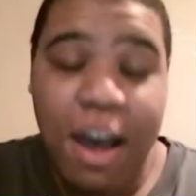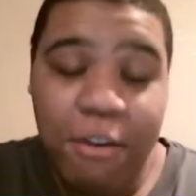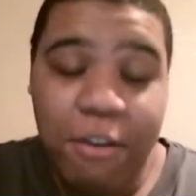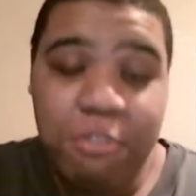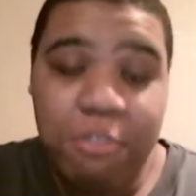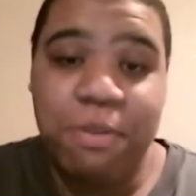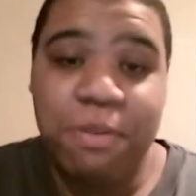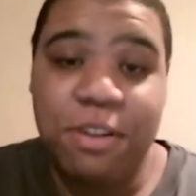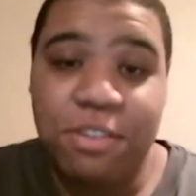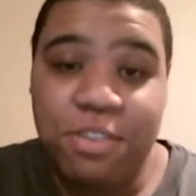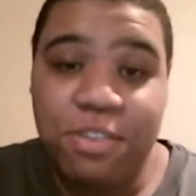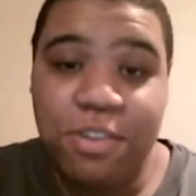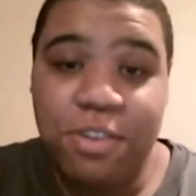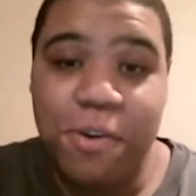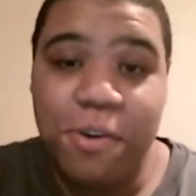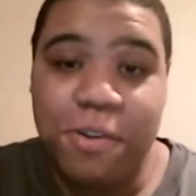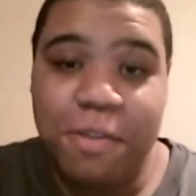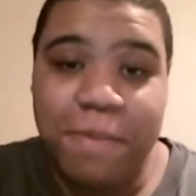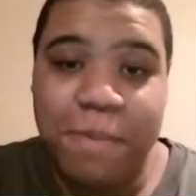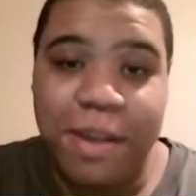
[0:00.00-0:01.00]
pretty
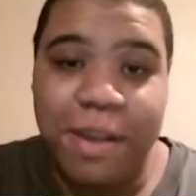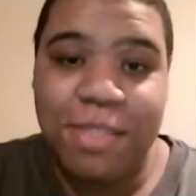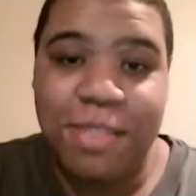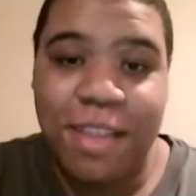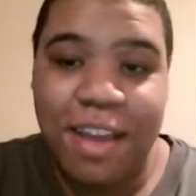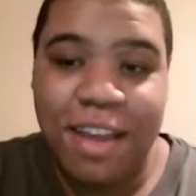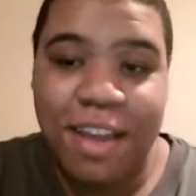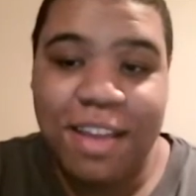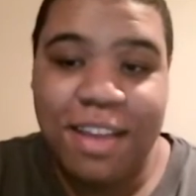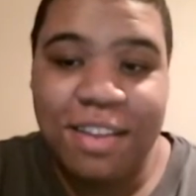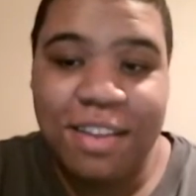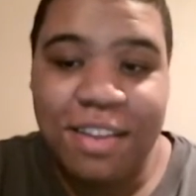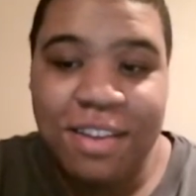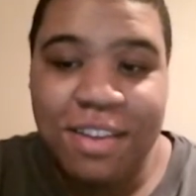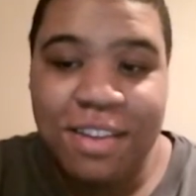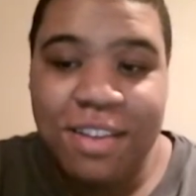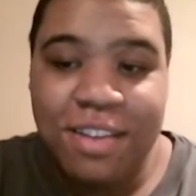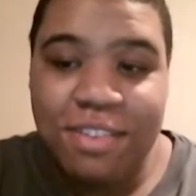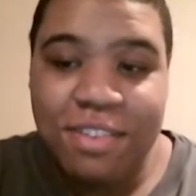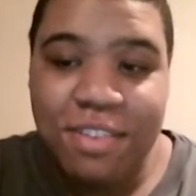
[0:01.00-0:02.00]
stoked about that.
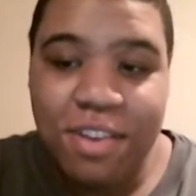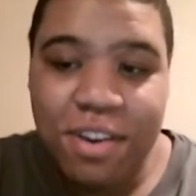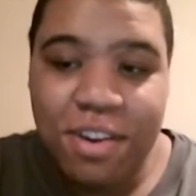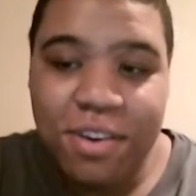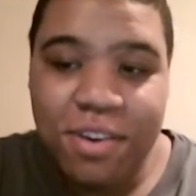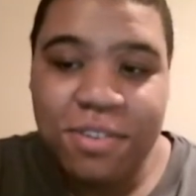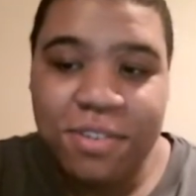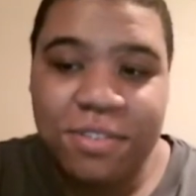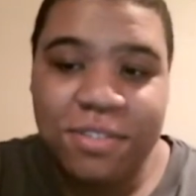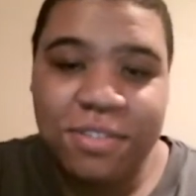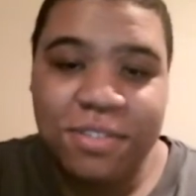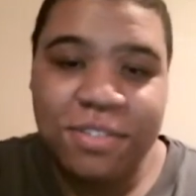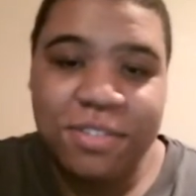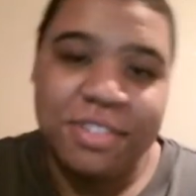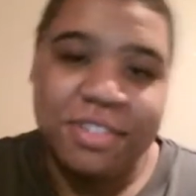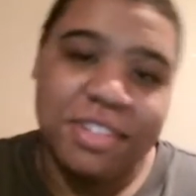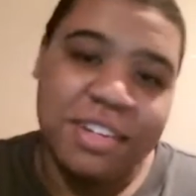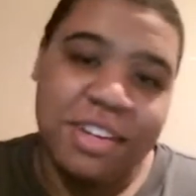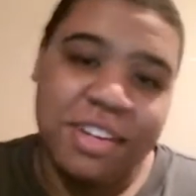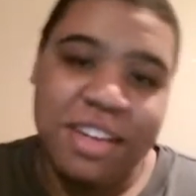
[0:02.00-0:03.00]
So
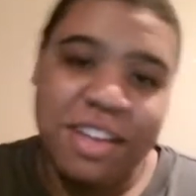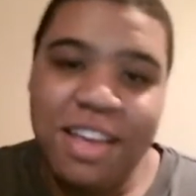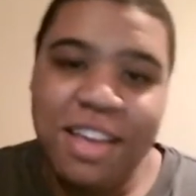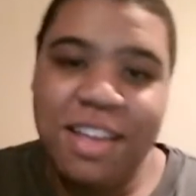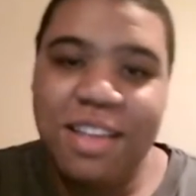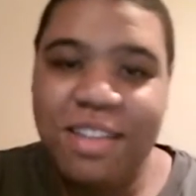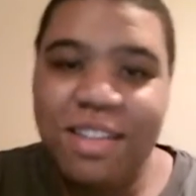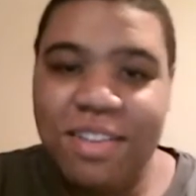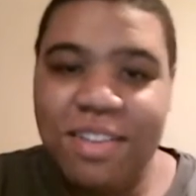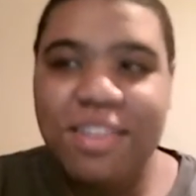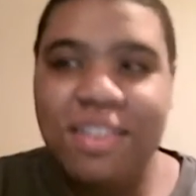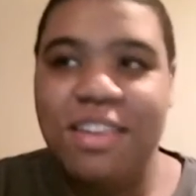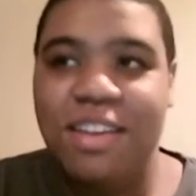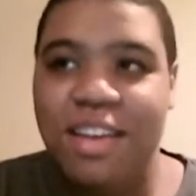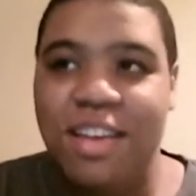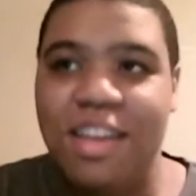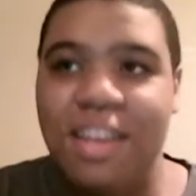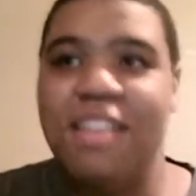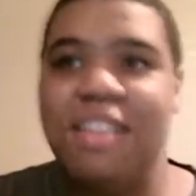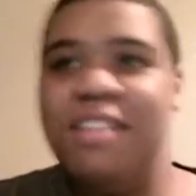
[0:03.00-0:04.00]

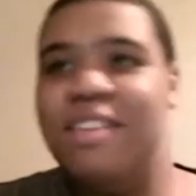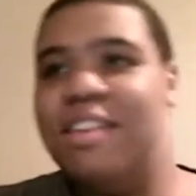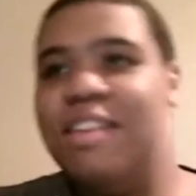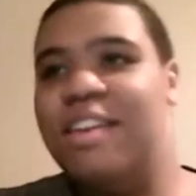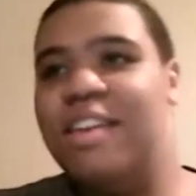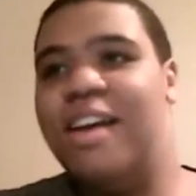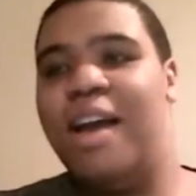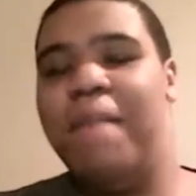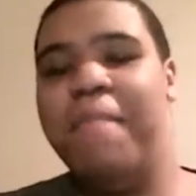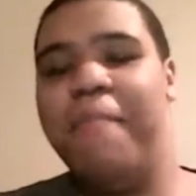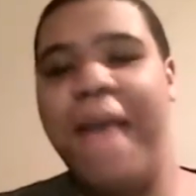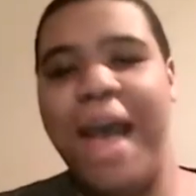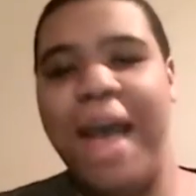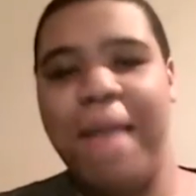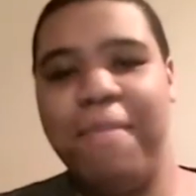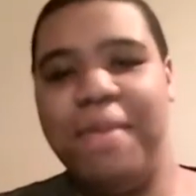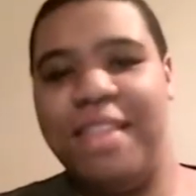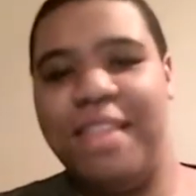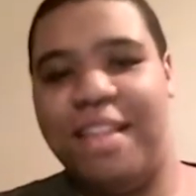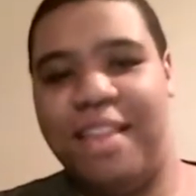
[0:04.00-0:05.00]
I'm
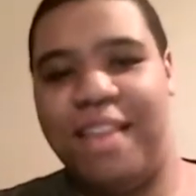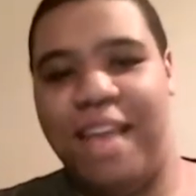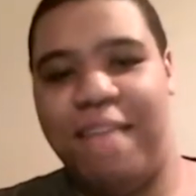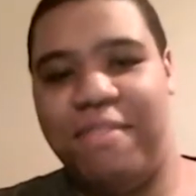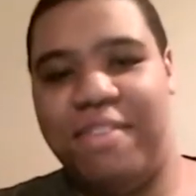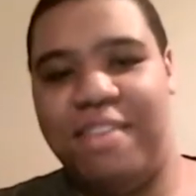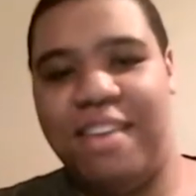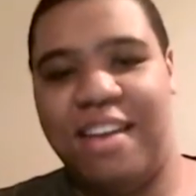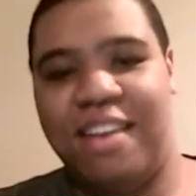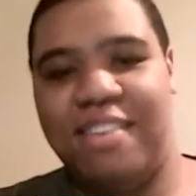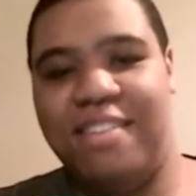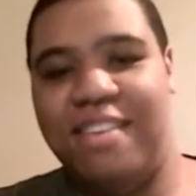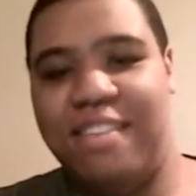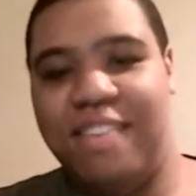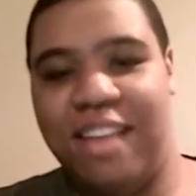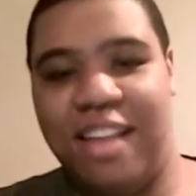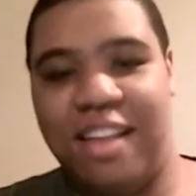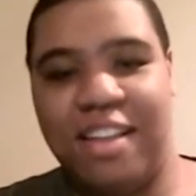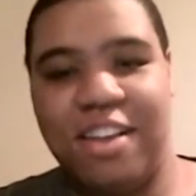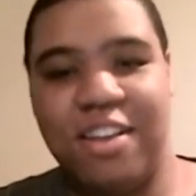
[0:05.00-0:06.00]
happy that they have a second
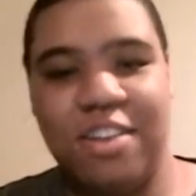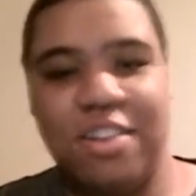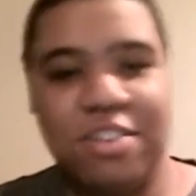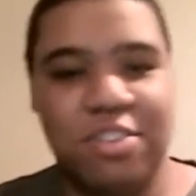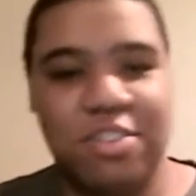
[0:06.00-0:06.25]
season, and gonna